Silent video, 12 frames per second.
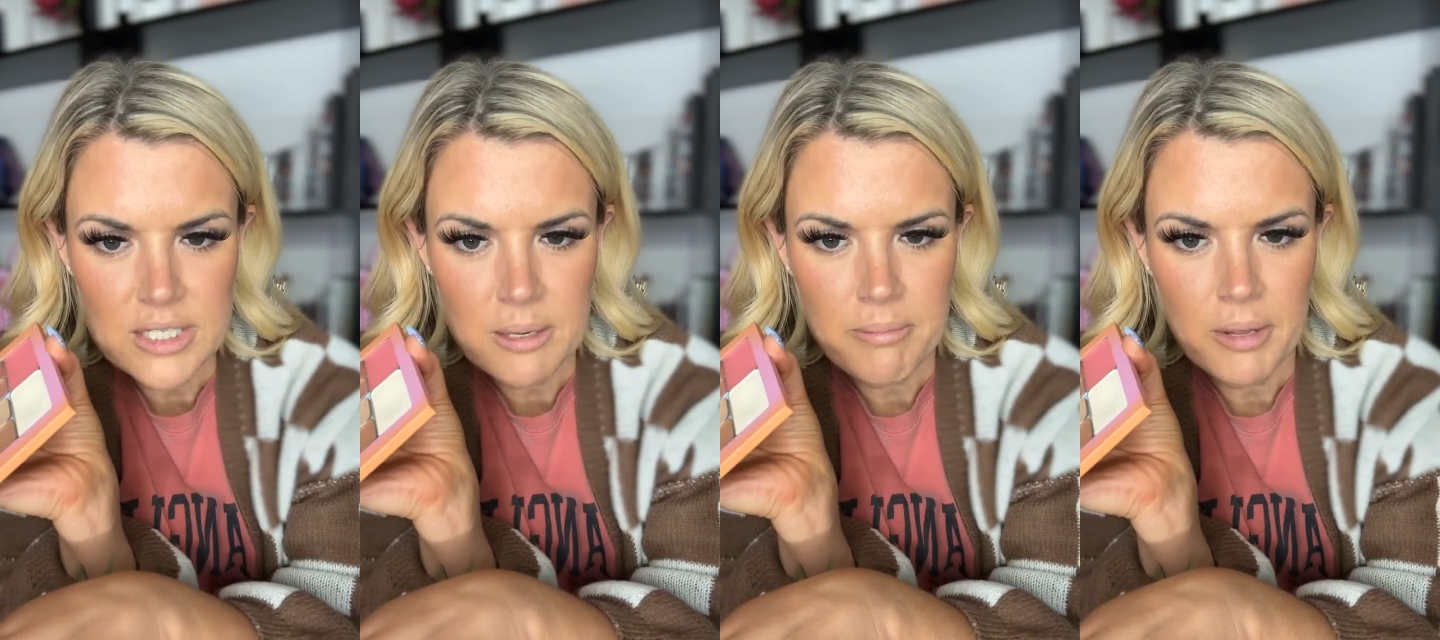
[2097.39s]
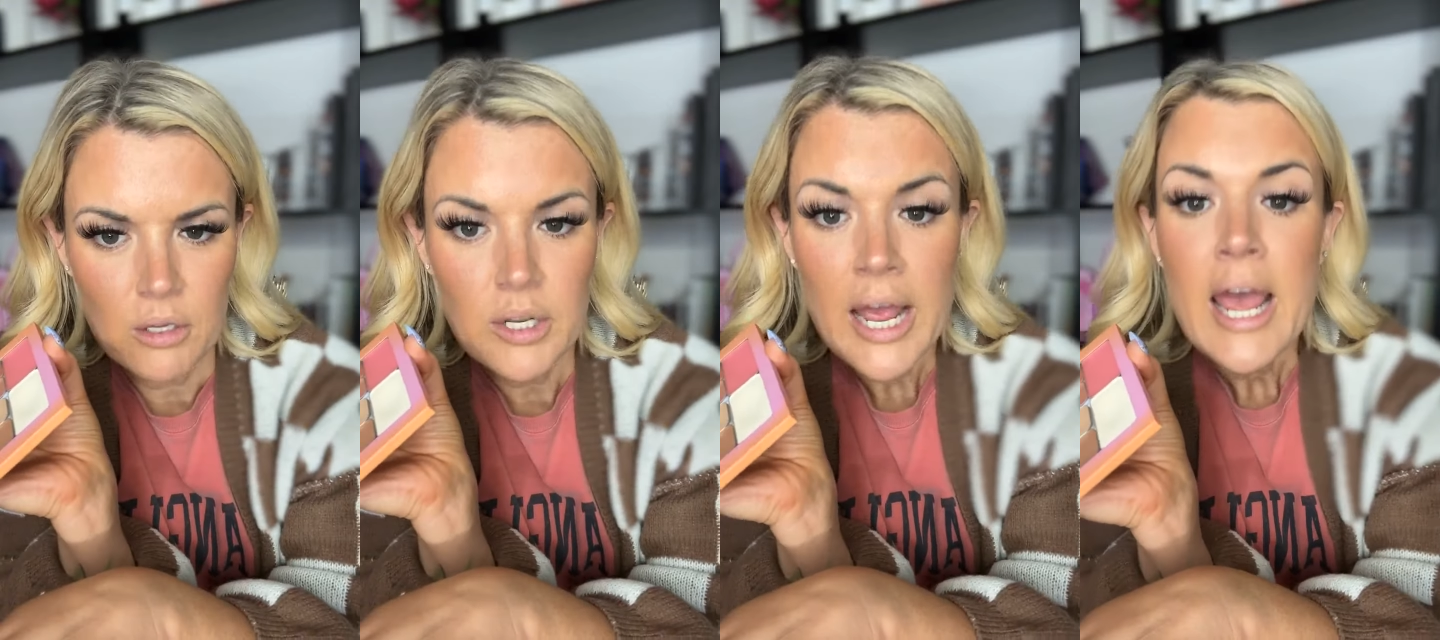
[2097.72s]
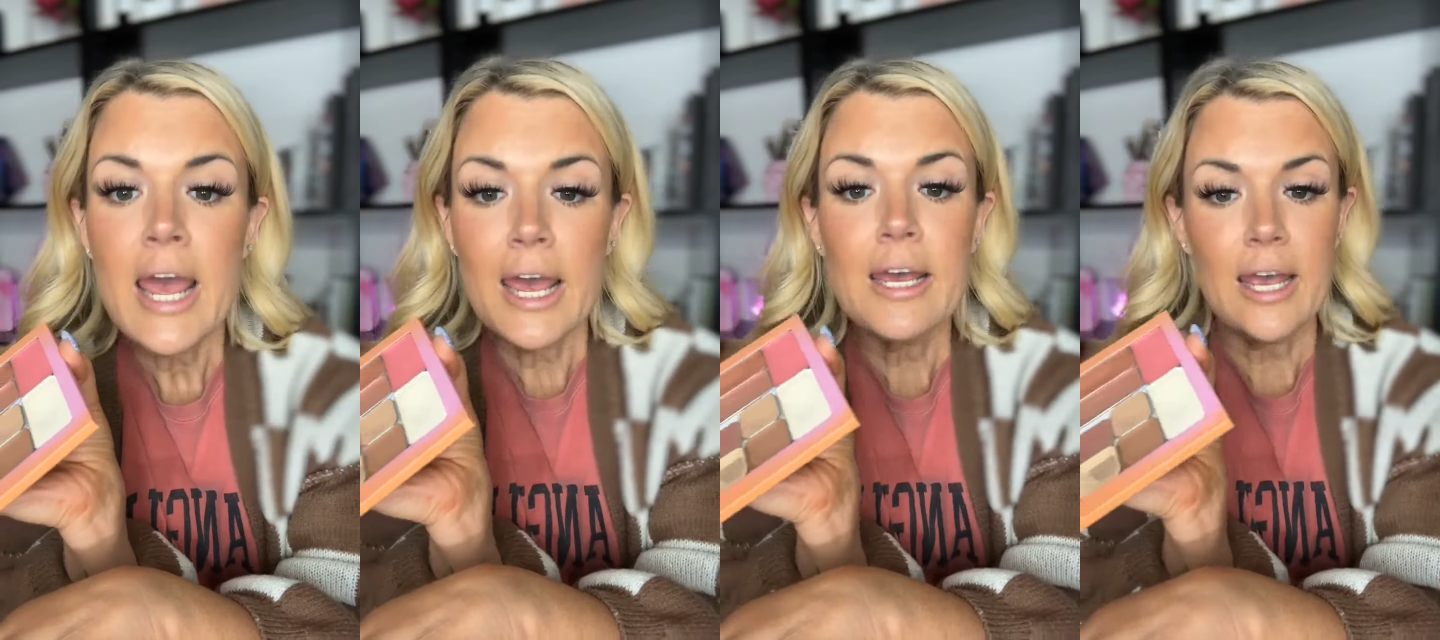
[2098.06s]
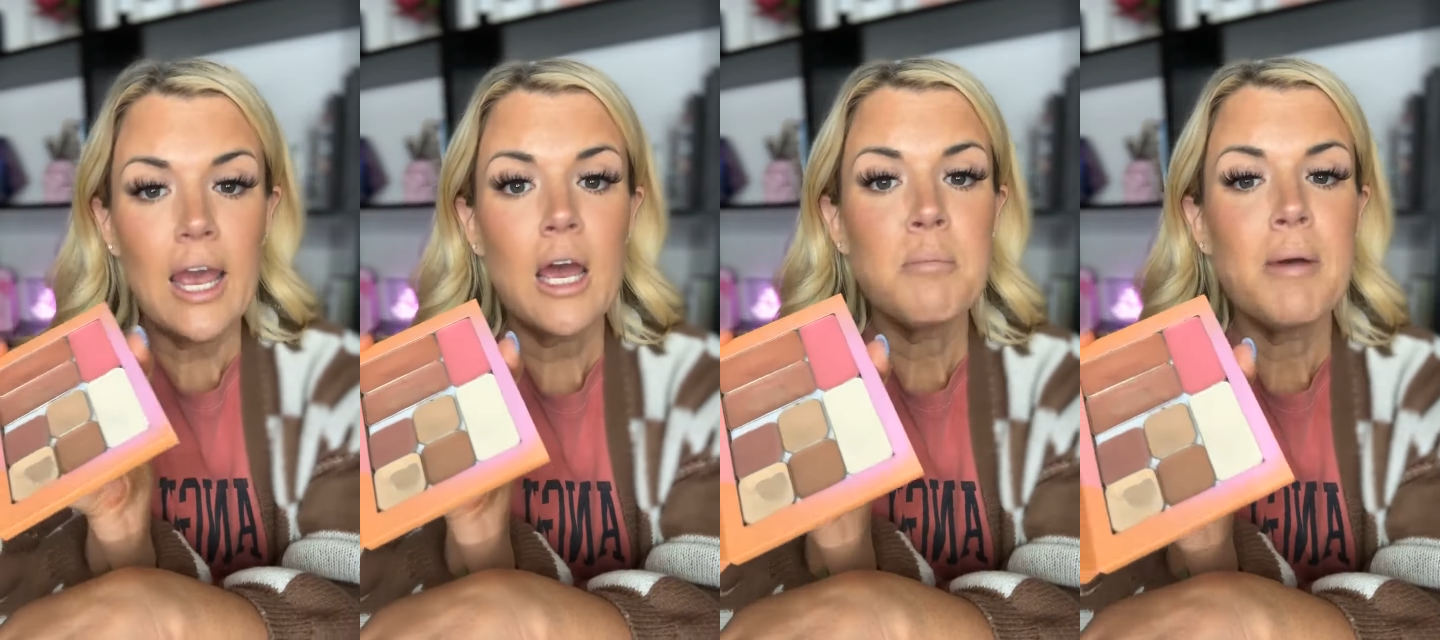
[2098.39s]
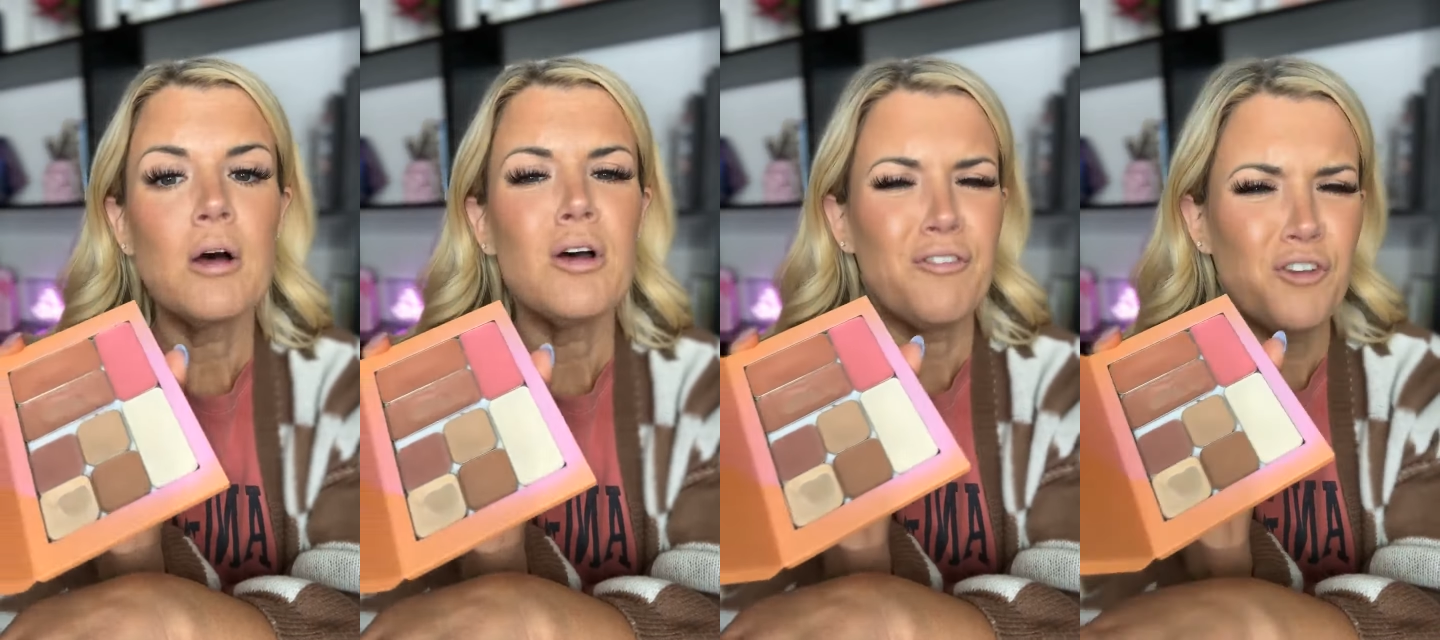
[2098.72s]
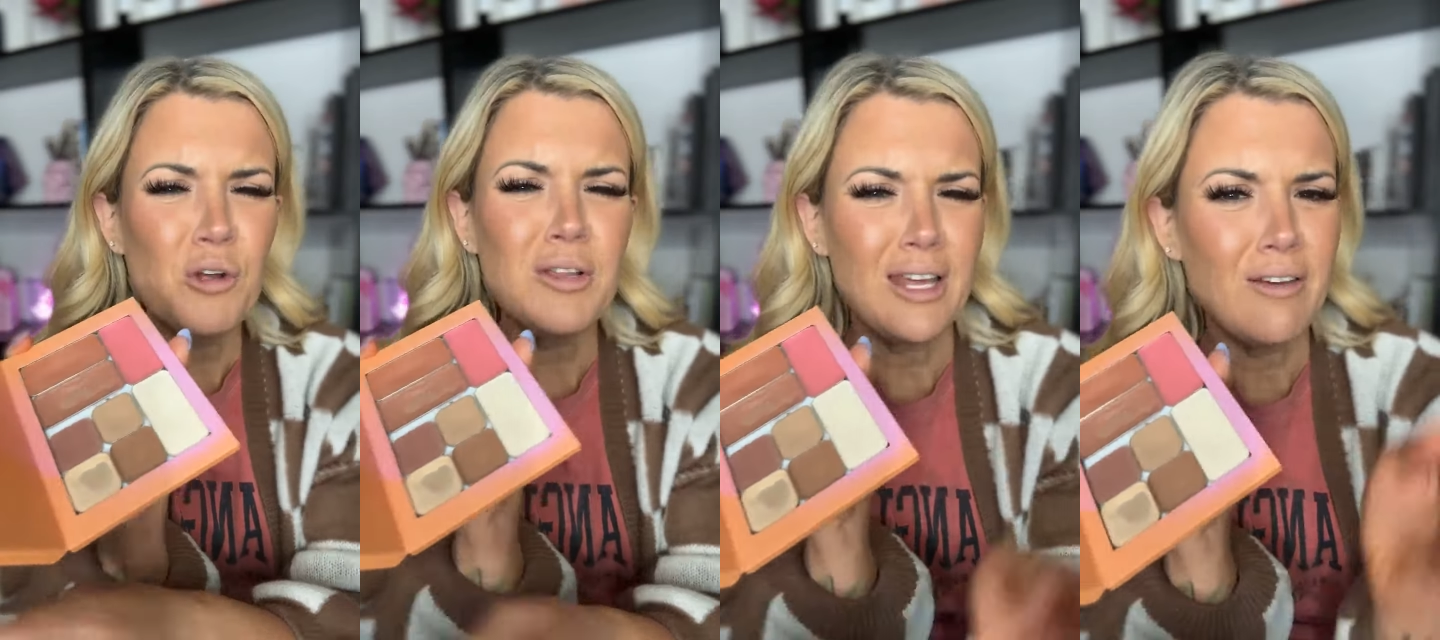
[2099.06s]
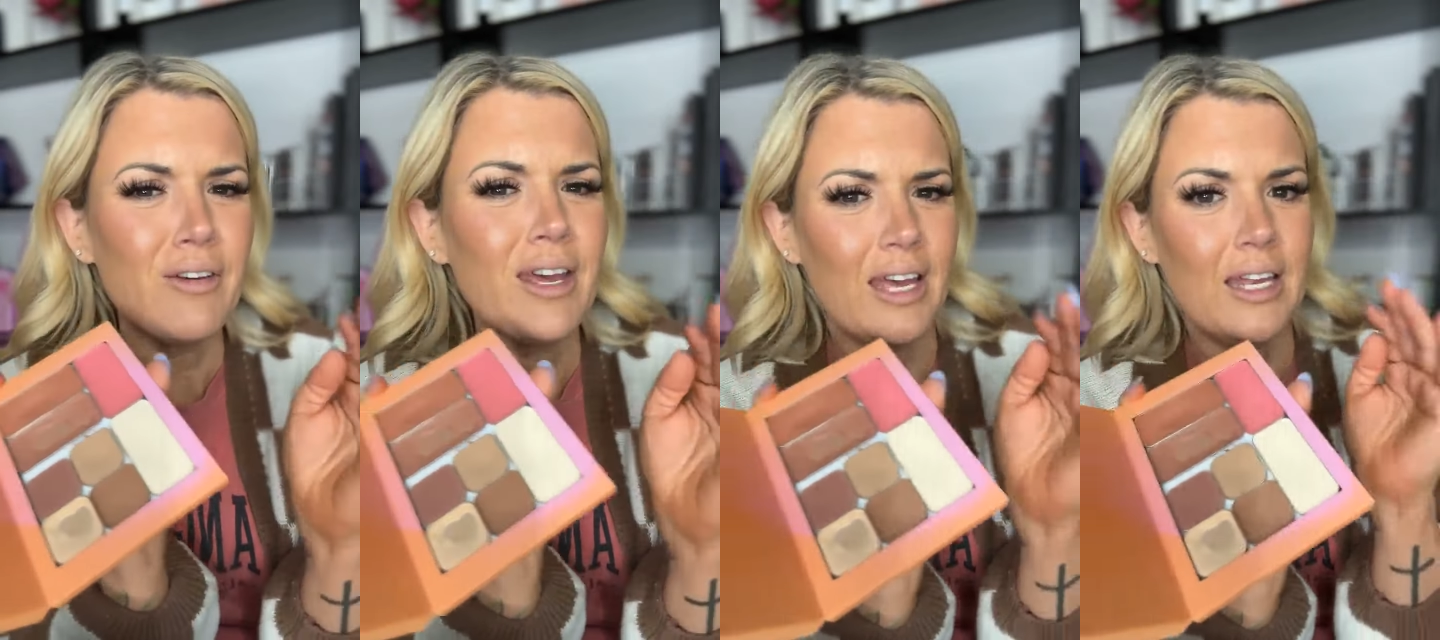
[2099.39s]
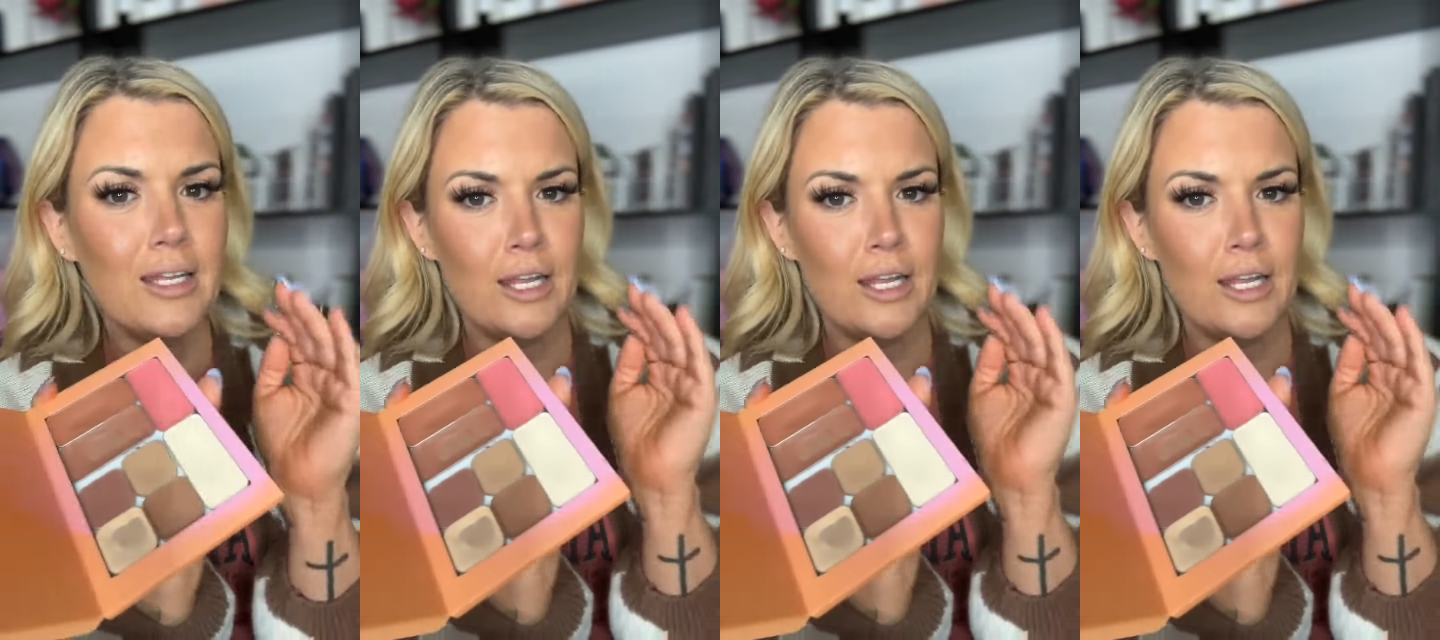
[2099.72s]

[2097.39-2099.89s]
Does it melt? It can melt. If you leave it